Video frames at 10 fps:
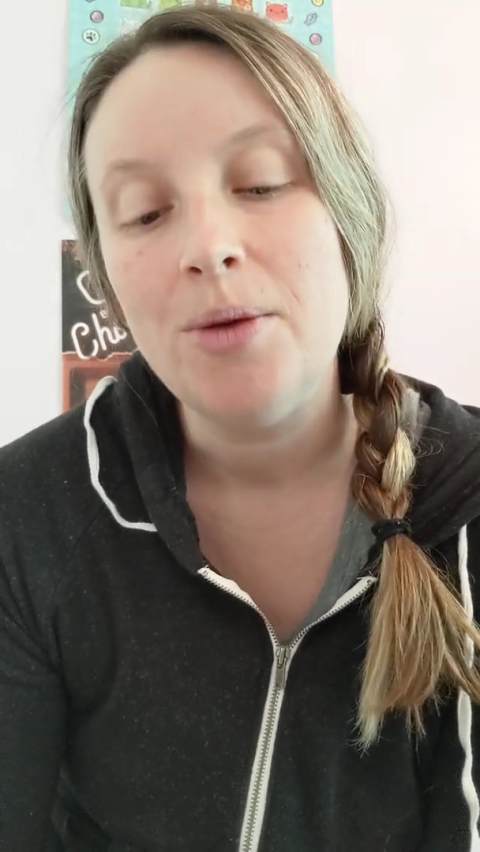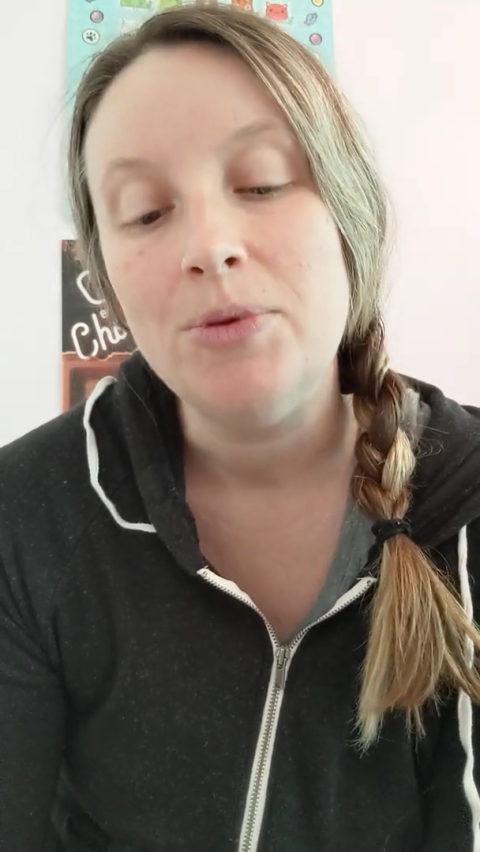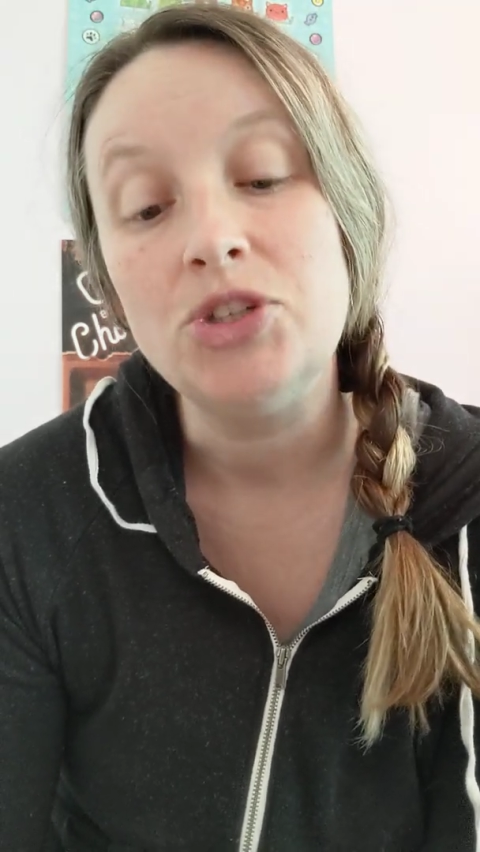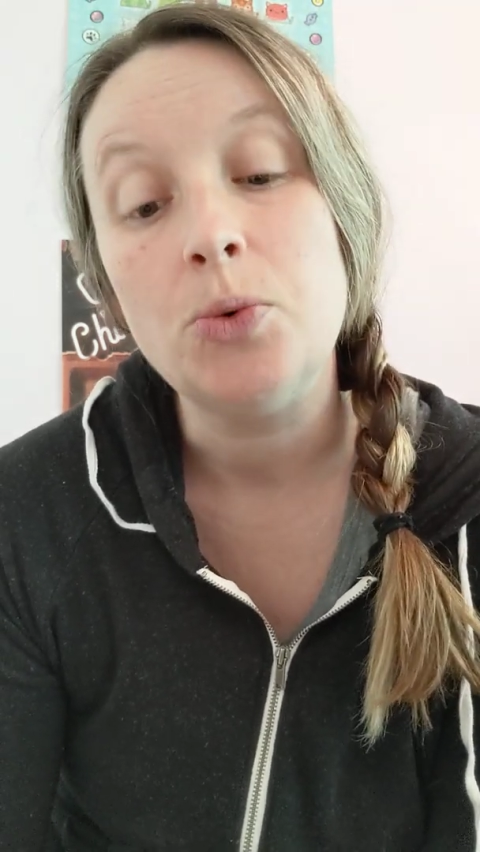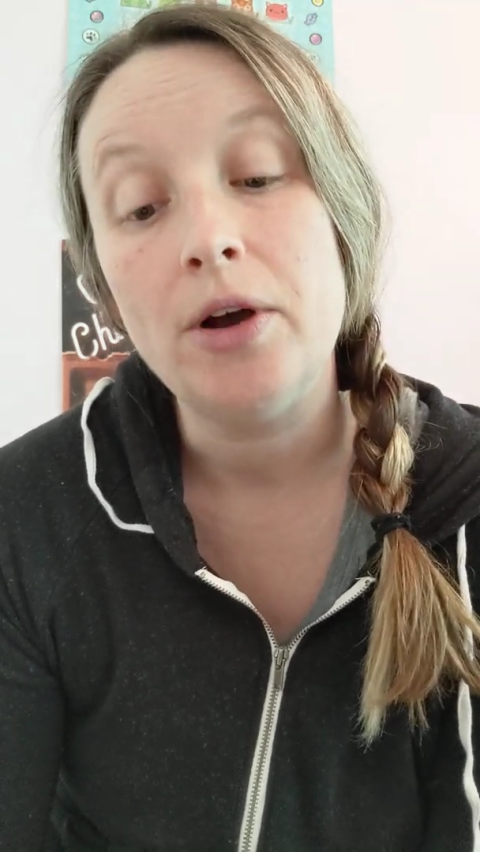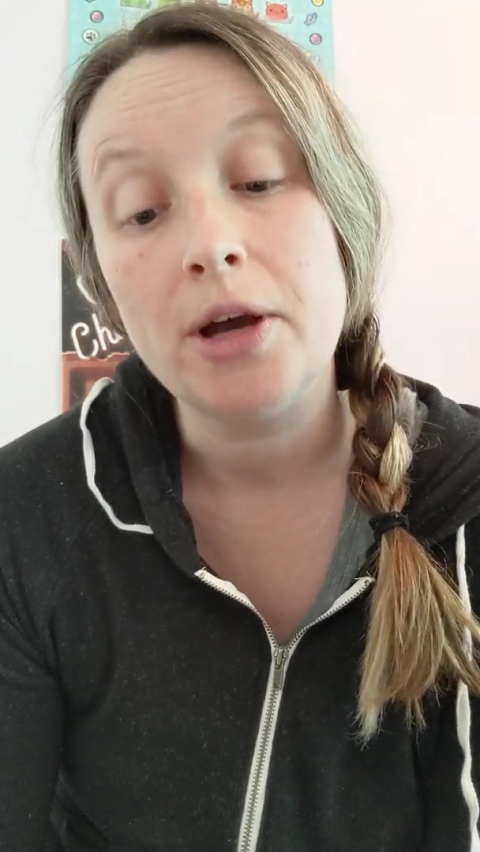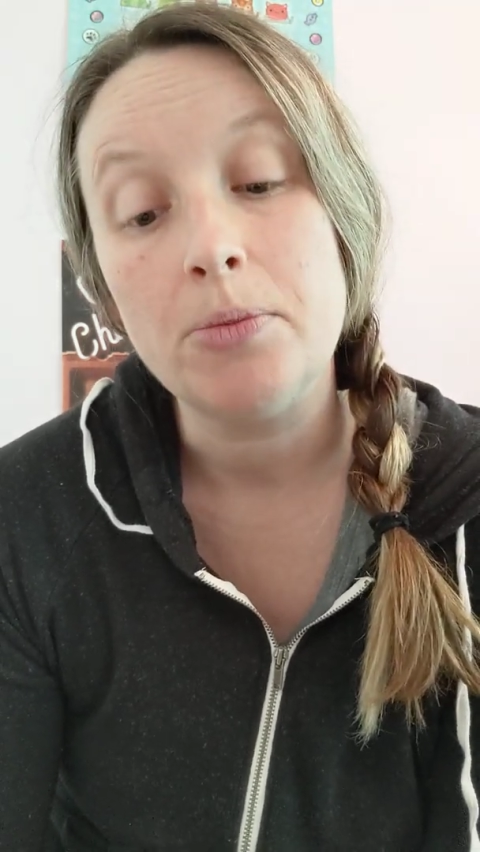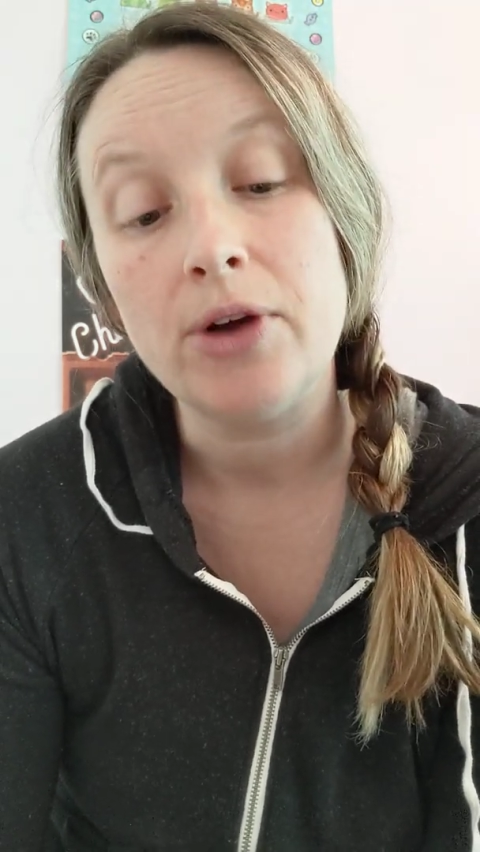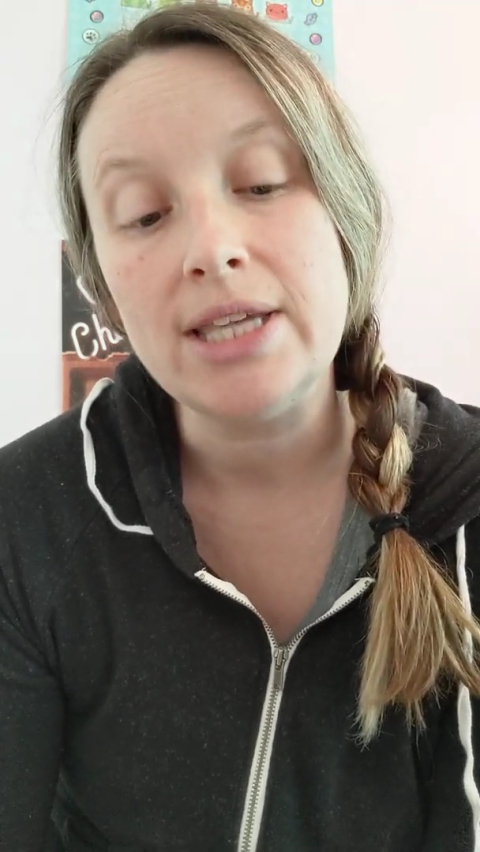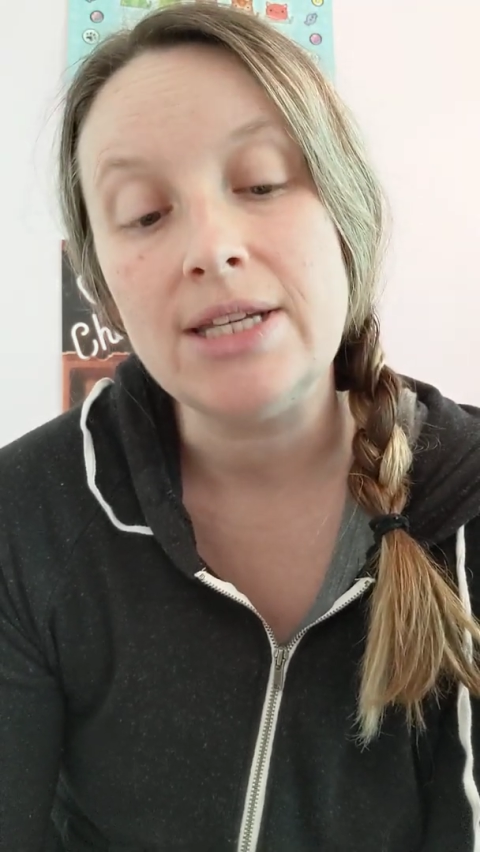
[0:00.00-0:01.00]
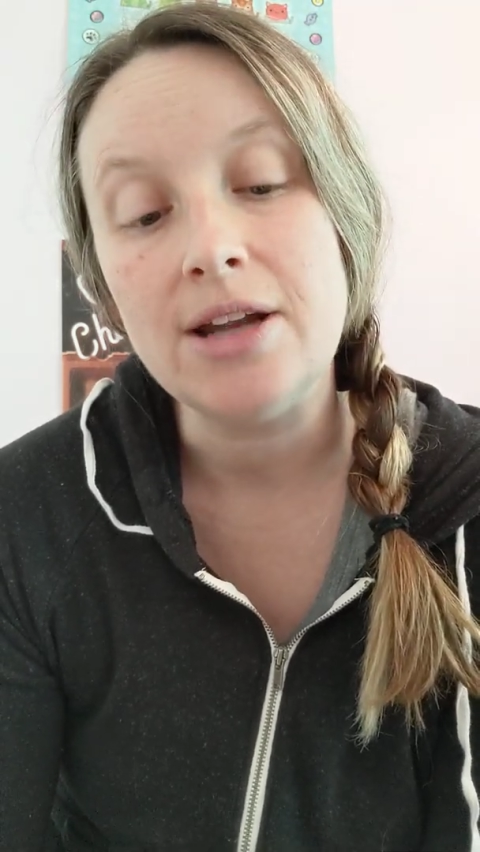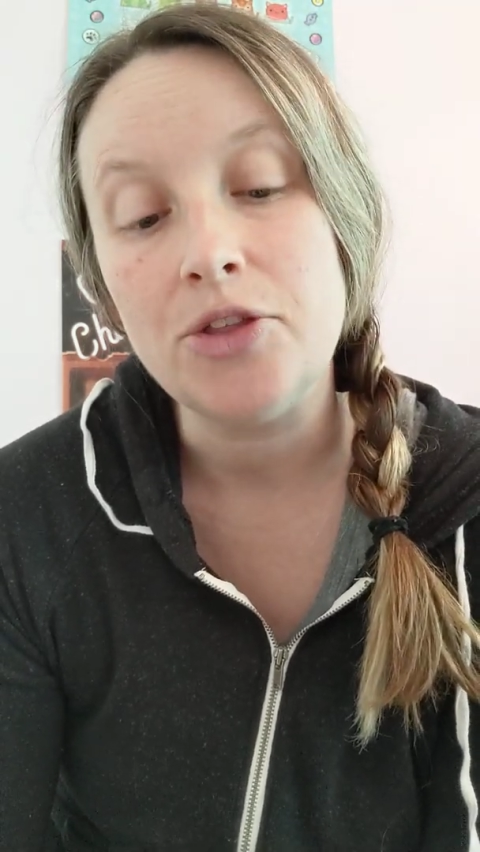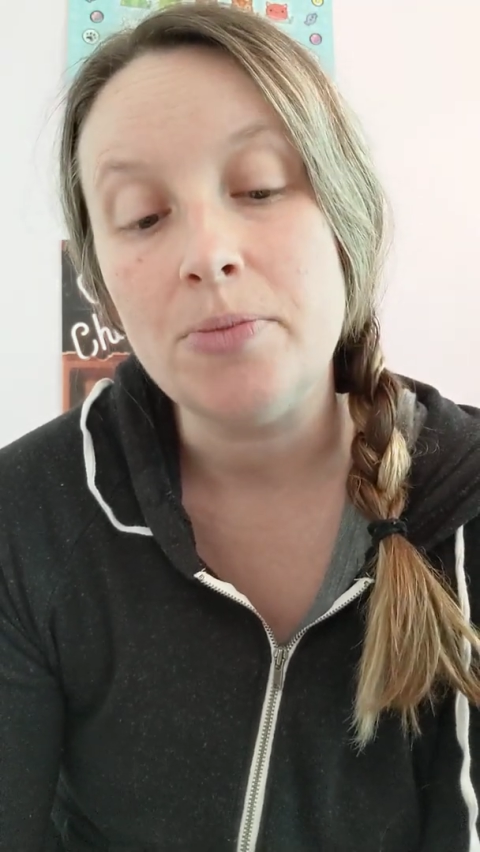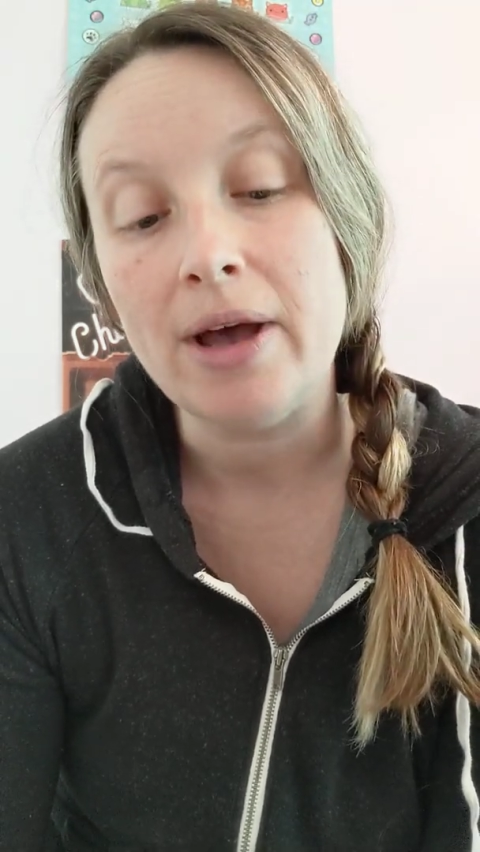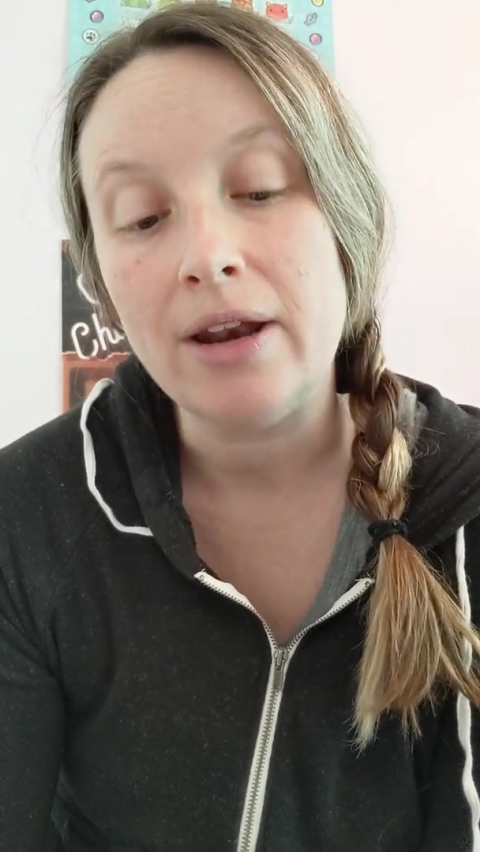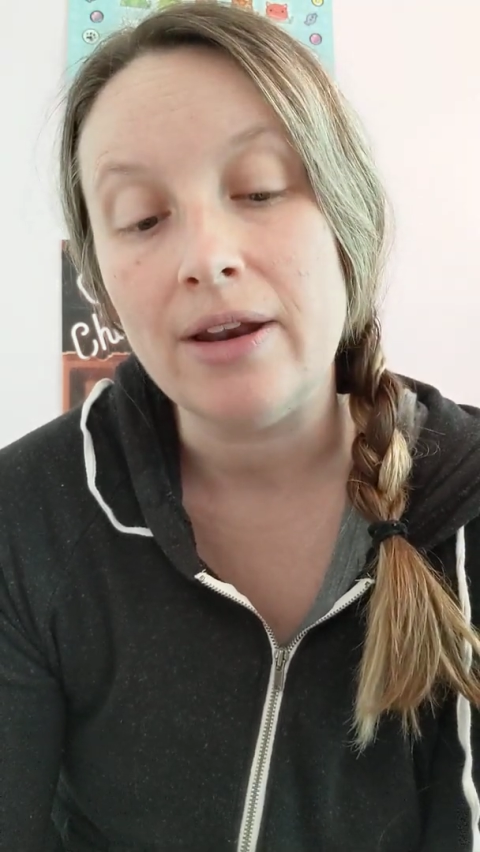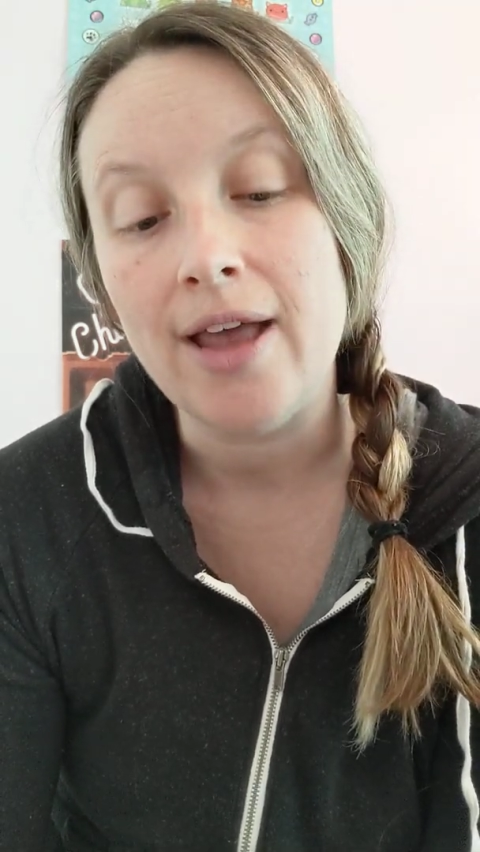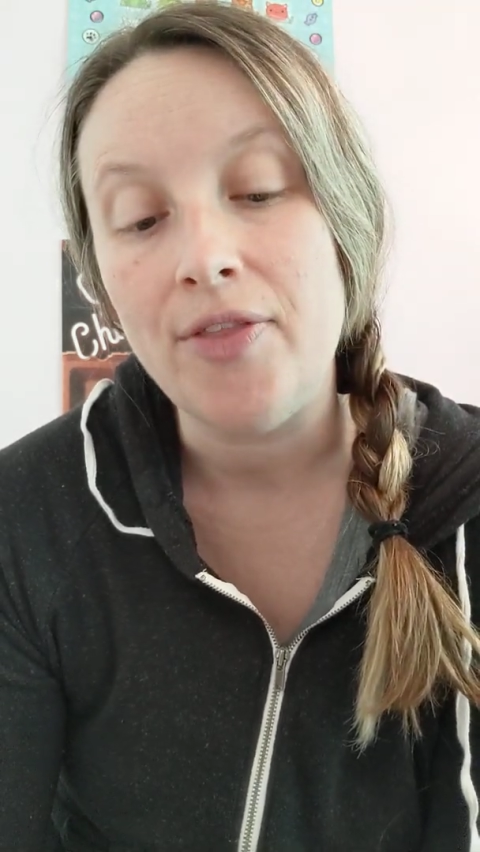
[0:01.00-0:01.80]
Mr. Wonka pressed another button,